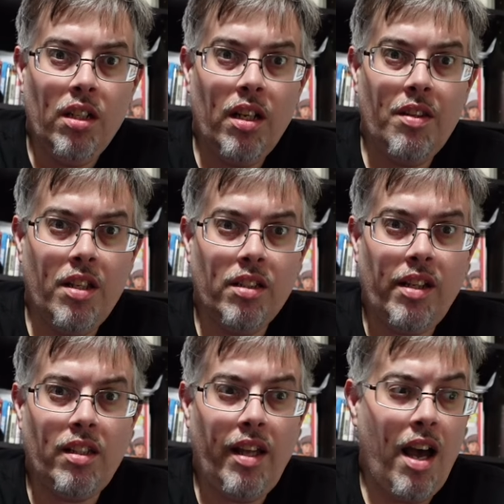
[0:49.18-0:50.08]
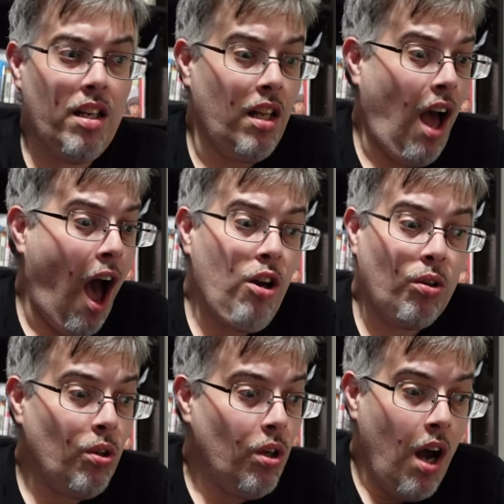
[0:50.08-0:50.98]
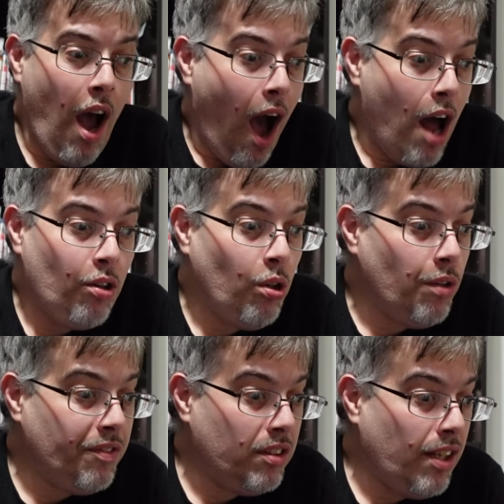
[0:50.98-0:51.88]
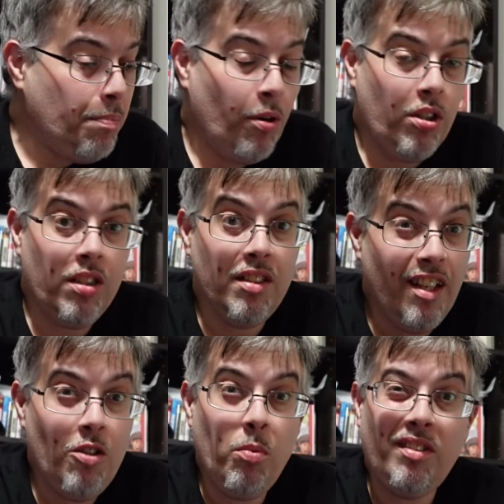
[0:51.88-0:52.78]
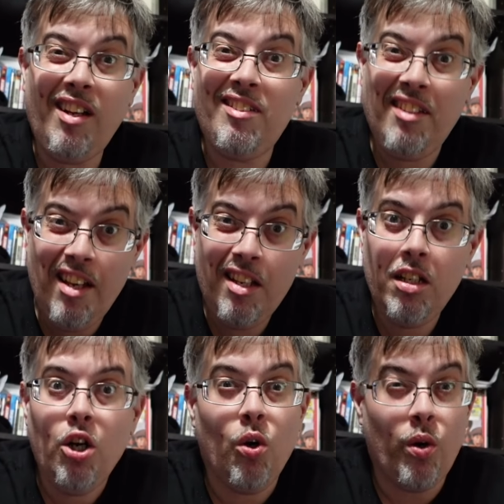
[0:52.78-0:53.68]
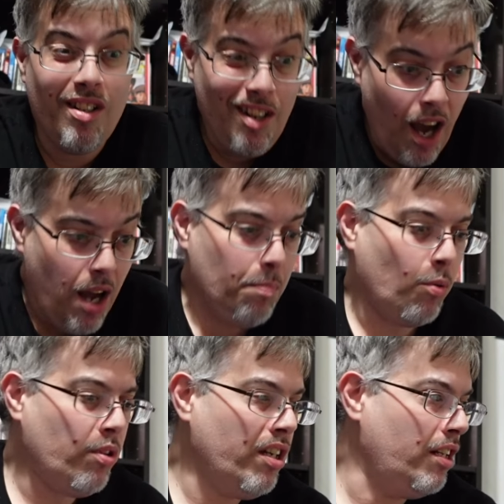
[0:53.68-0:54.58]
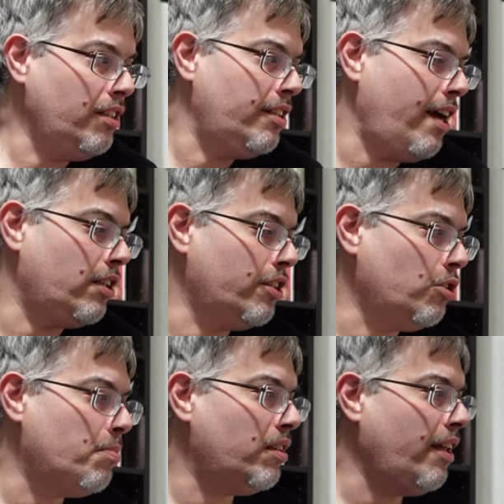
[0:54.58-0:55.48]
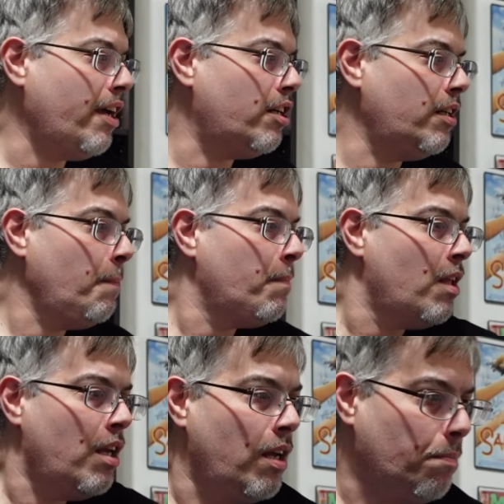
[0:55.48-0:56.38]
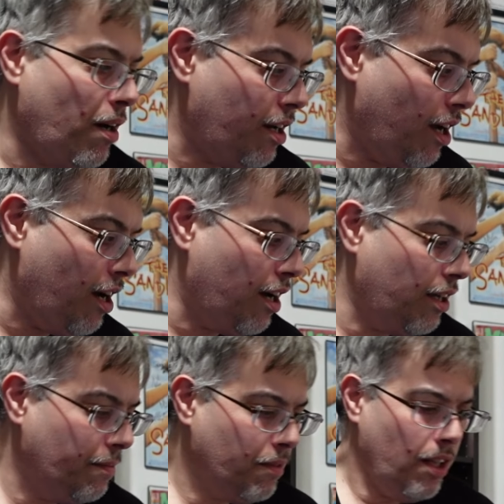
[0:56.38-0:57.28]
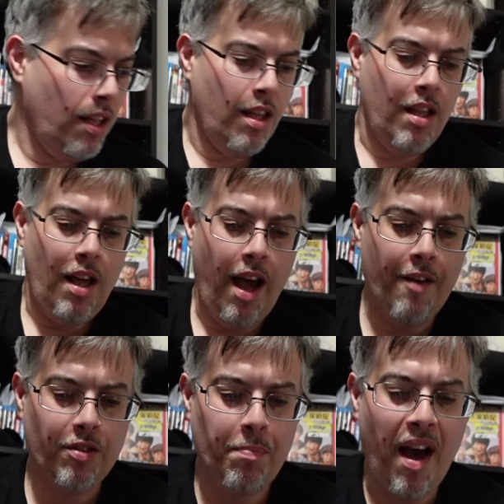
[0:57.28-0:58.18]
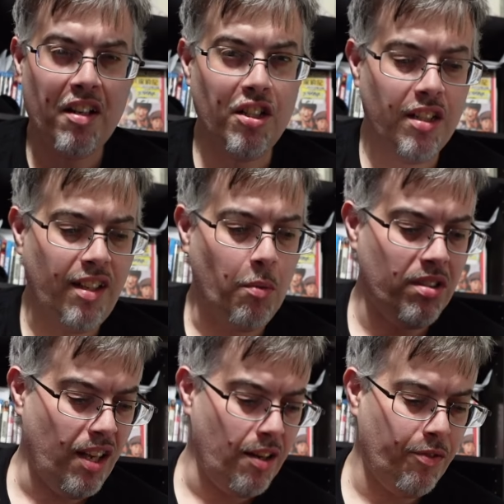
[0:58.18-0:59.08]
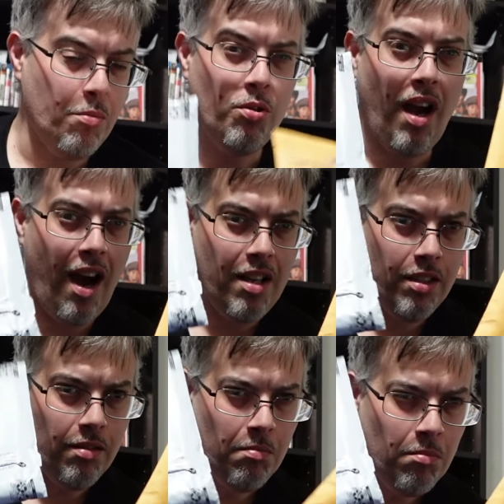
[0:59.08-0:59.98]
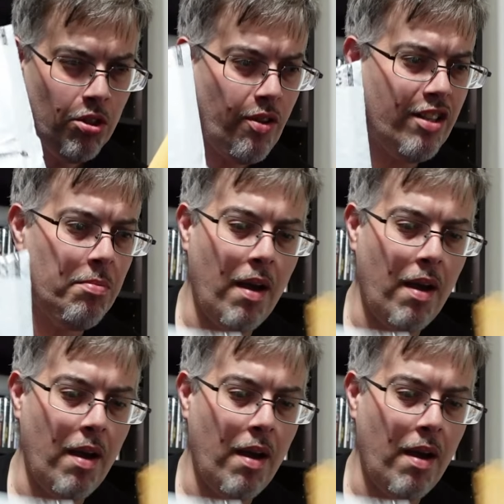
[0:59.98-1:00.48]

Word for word: and things like that. I don't I don't know if said person did what they did or not, but we'll get into that a little bit later. But uh, I have some packages that was sent from you guys straight to